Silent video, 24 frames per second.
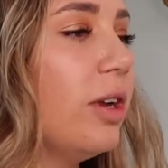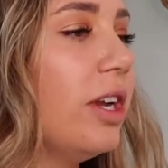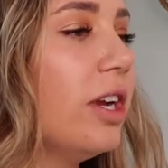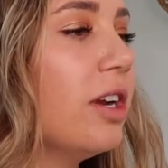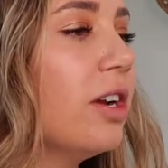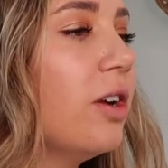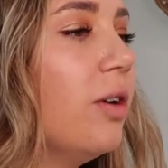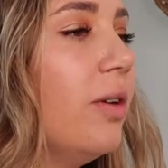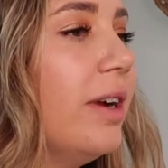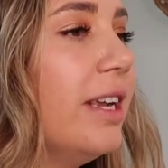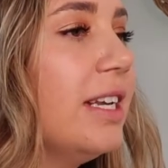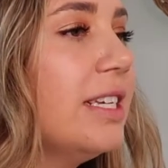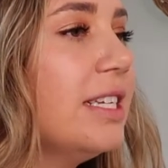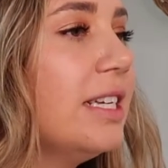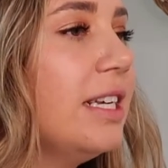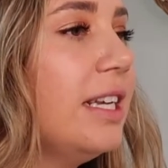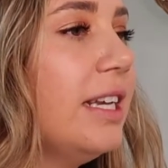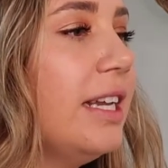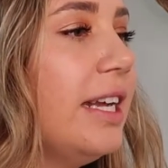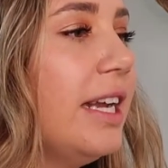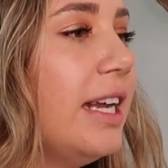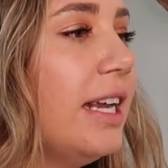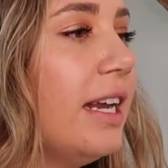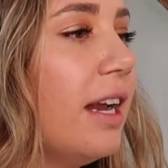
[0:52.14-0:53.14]
you're going to
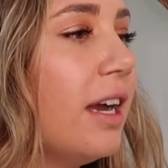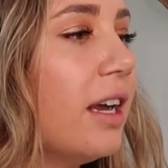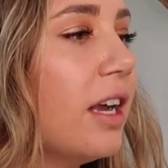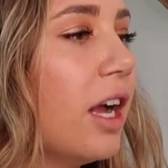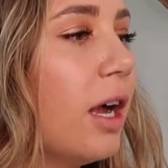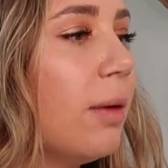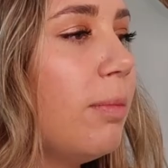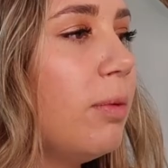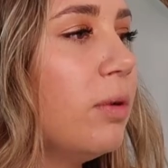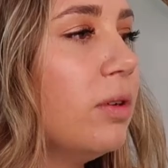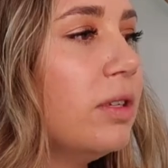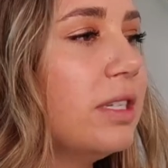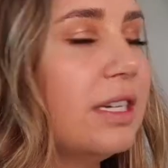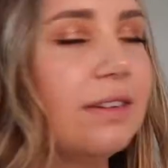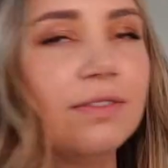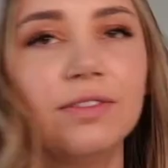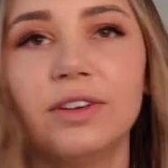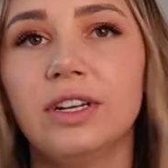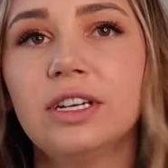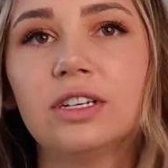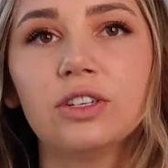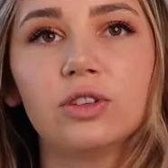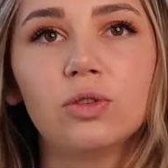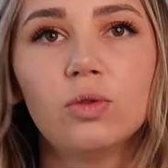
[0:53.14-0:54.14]
need a couple
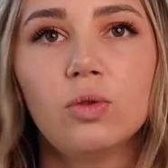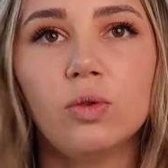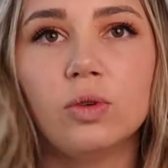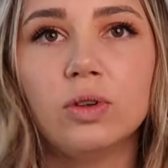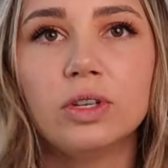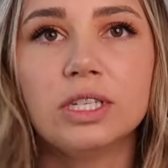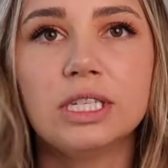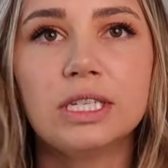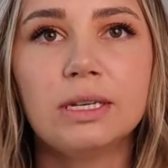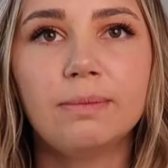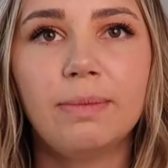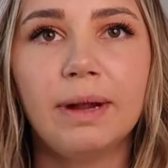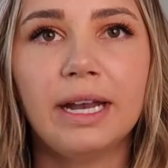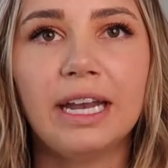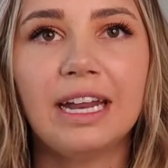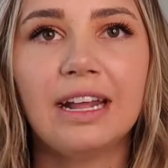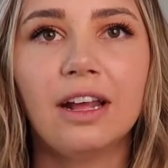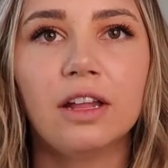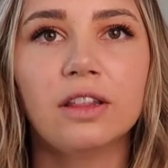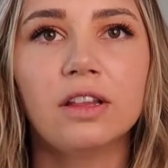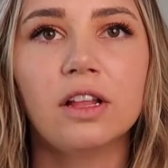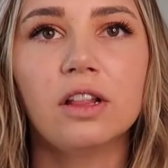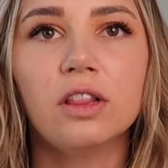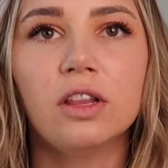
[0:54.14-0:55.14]
different tools depending
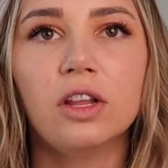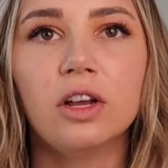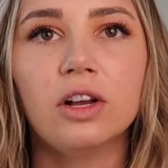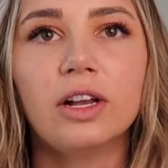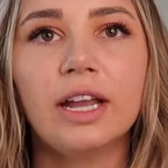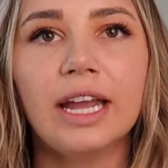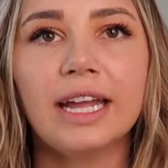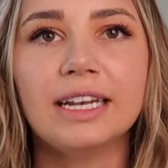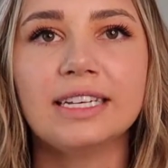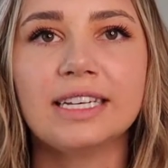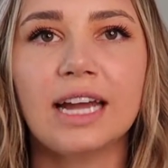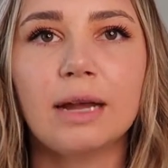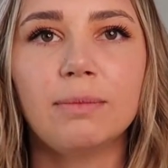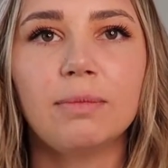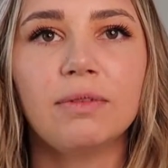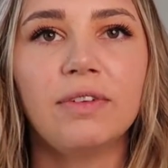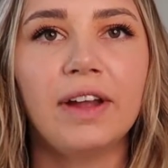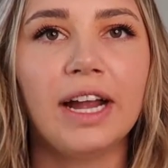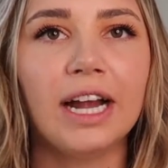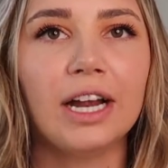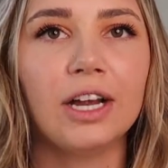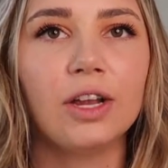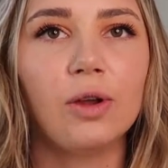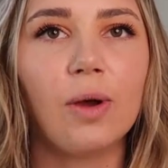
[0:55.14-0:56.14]
on the look and type of
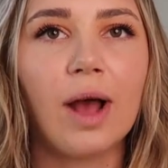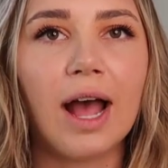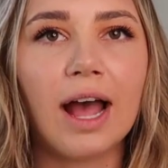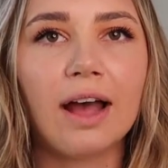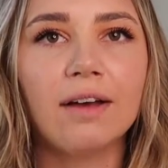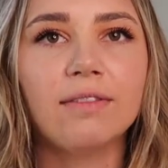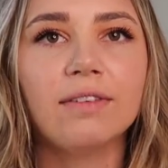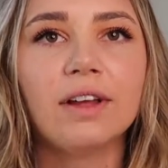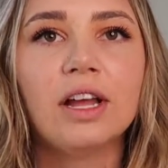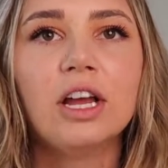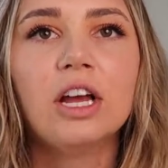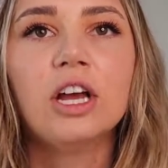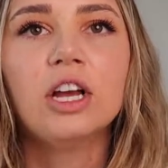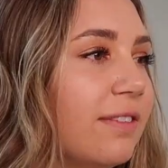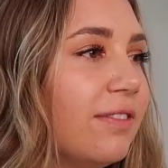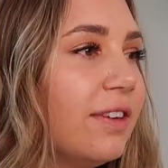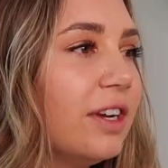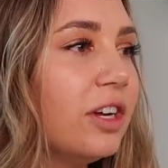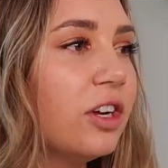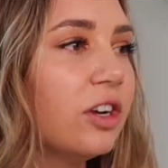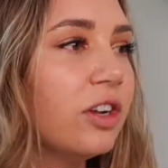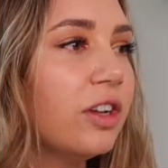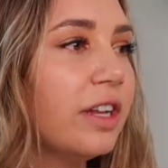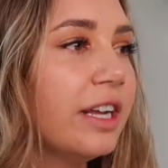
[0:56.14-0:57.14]
hair you have.
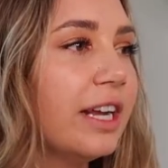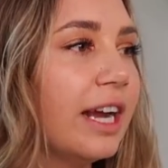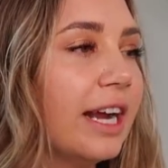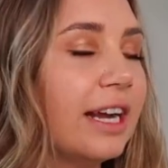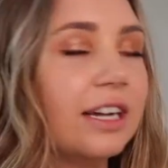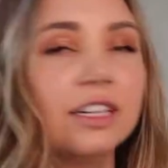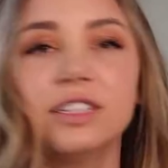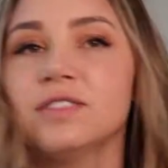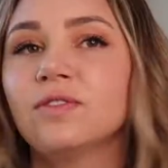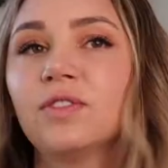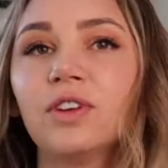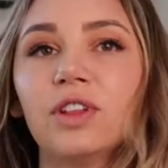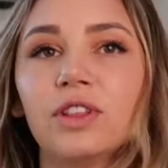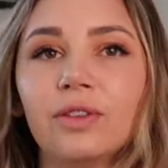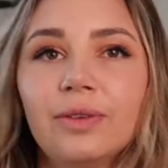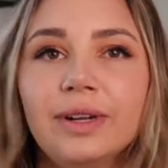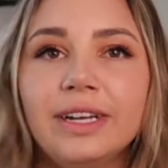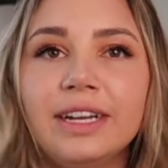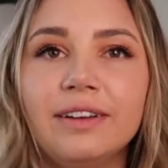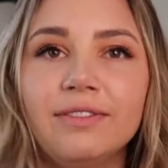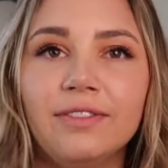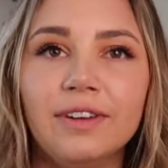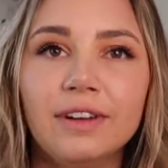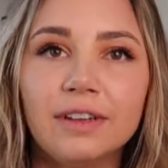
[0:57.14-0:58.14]
Different curling irons for 3
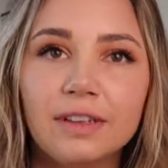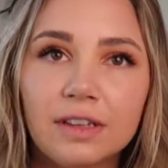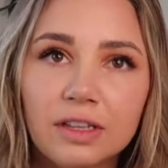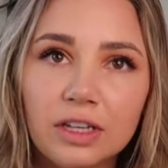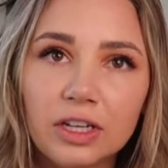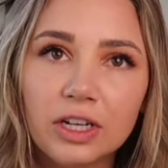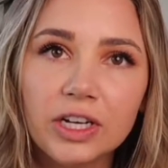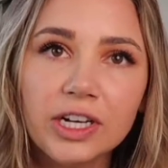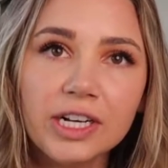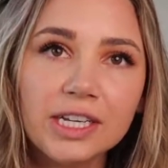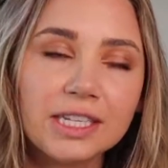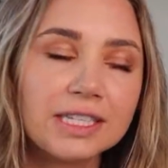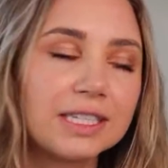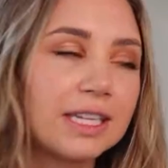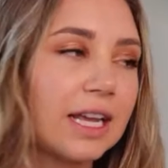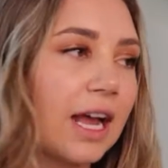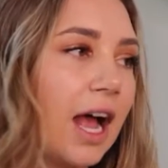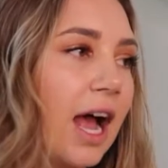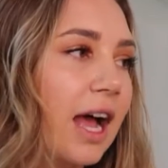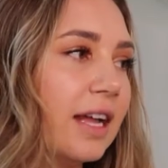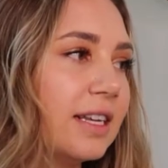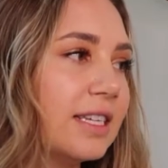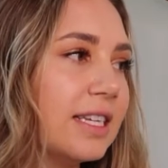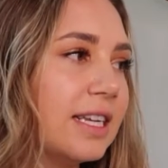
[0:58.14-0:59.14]
different looks.
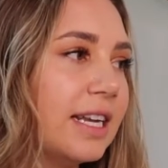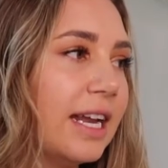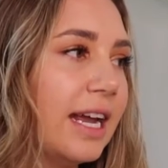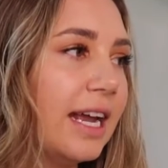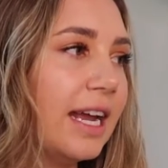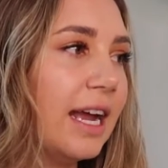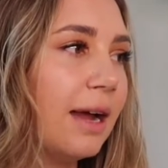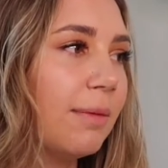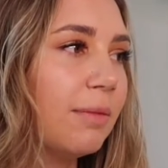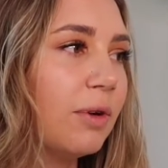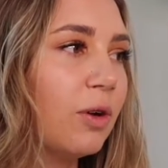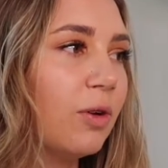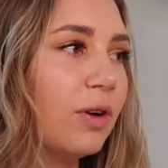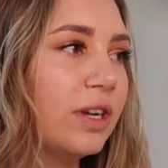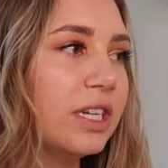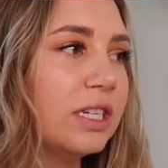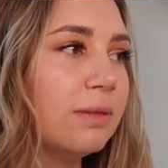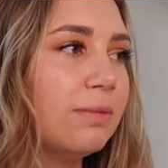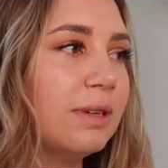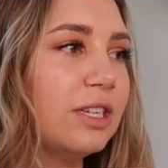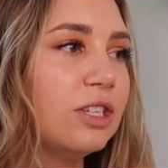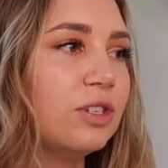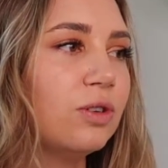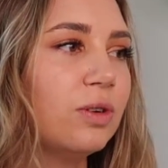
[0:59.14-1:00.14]
Today I'm going
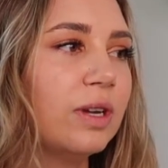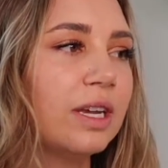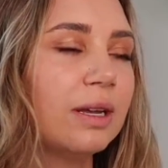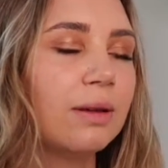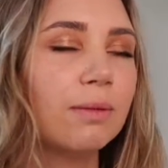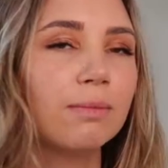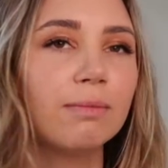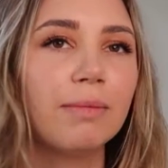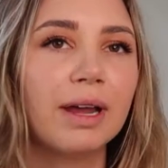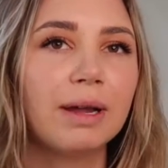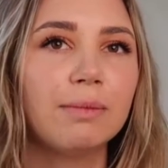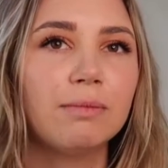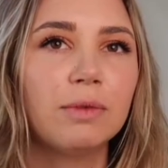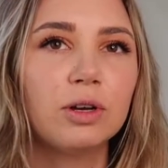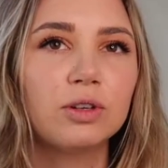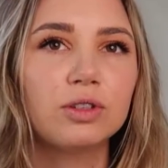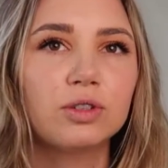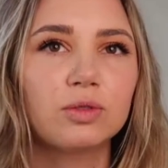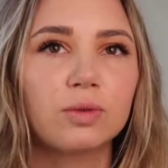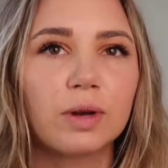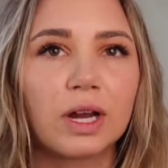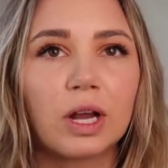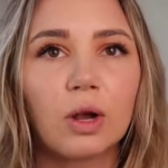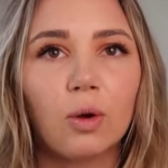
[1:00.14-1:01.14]
to be doing my
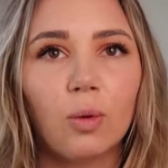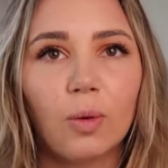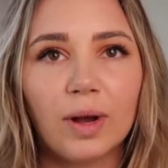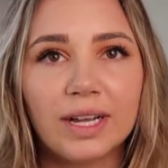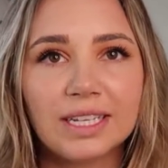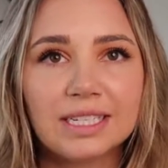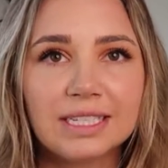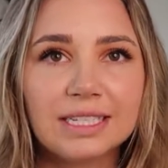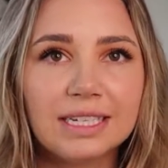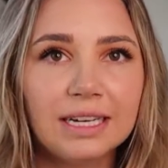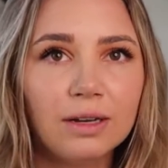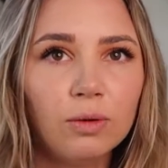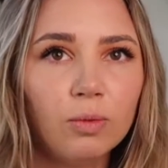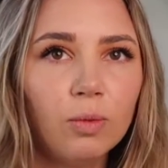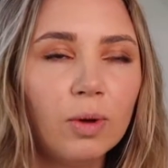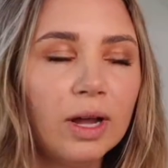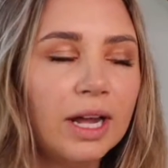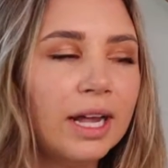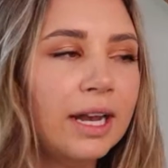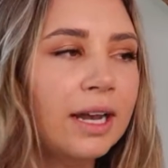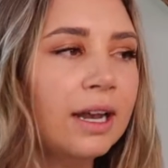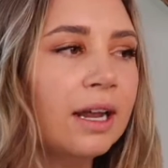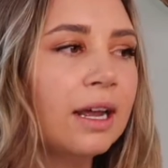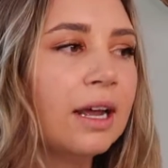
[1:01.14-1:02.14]
most requested
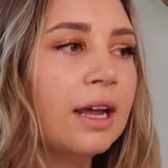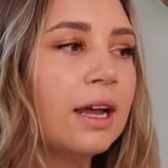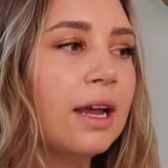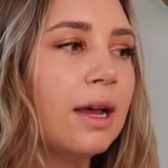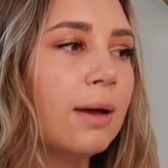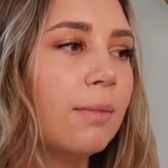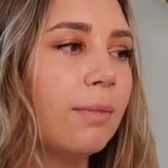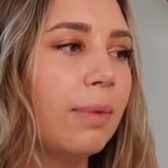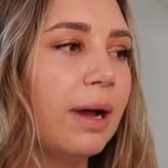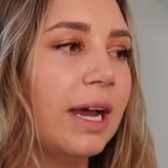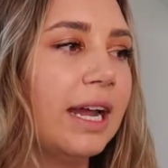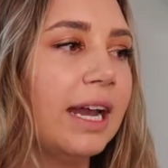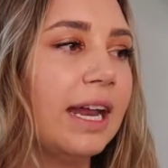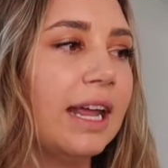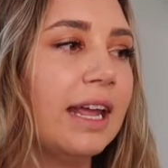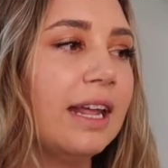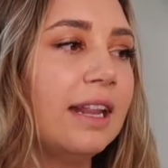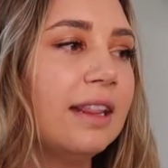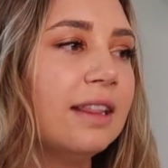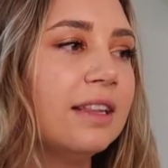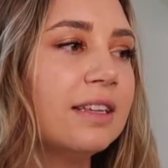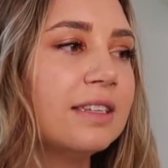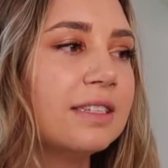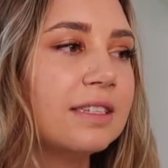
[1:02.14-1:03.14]
one, but
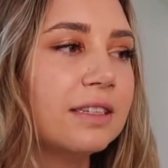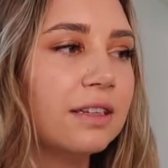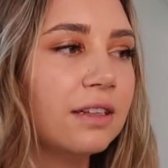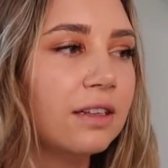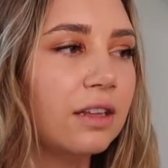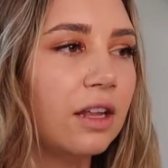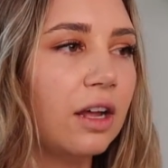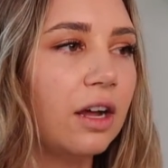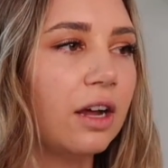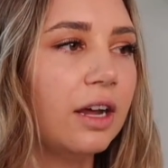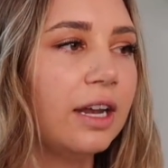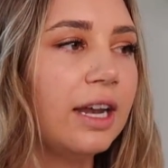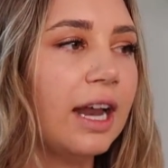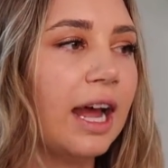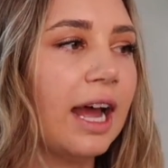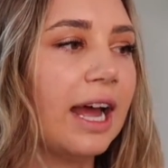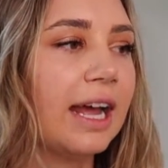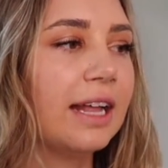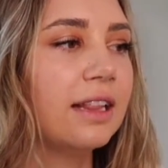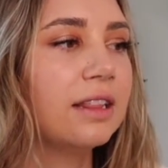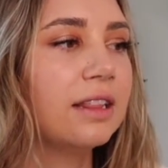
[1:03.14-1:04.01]
in the salon I